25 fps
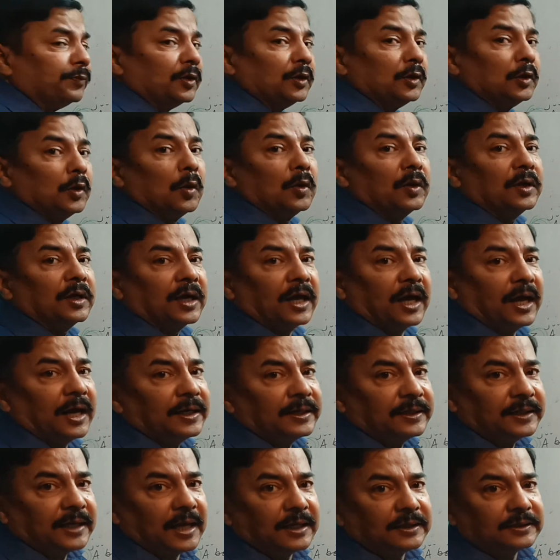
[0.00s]
your
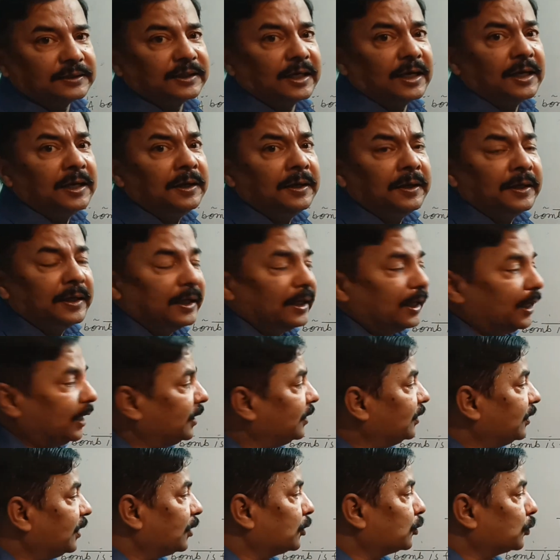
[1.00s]
correct answer
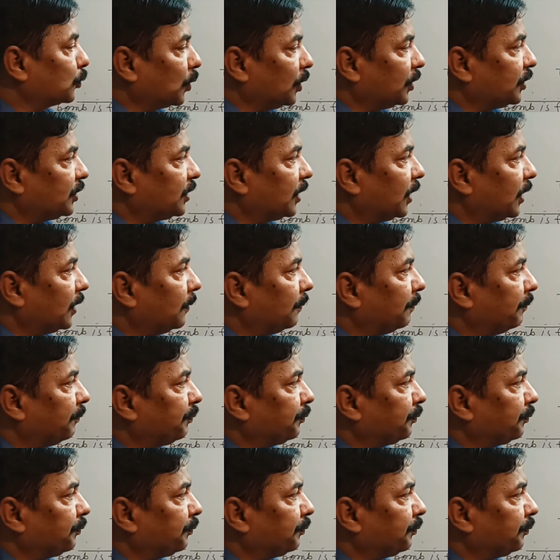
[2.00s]
in this question.